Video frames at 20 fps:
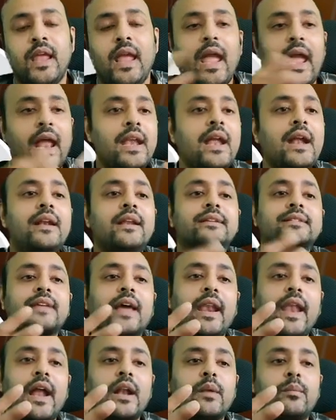Any
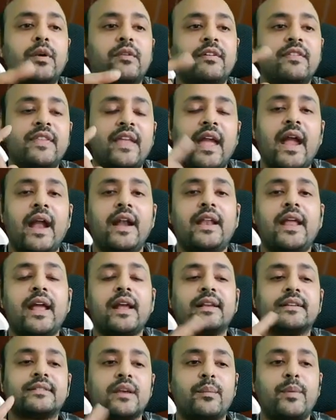disconnect between the
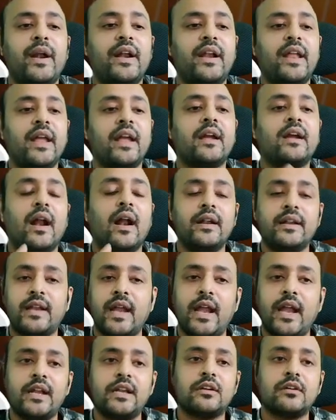heading, subheading,
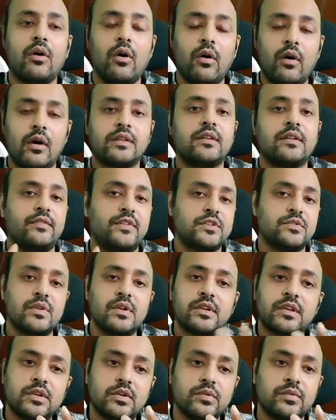content or the visual
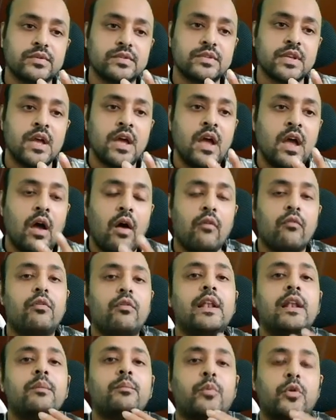cues
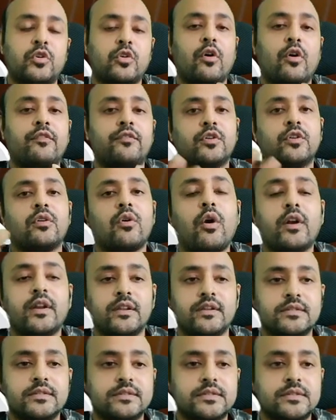will put off your
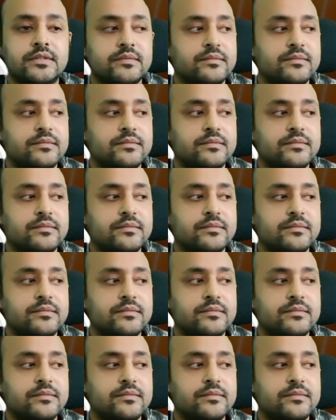audience.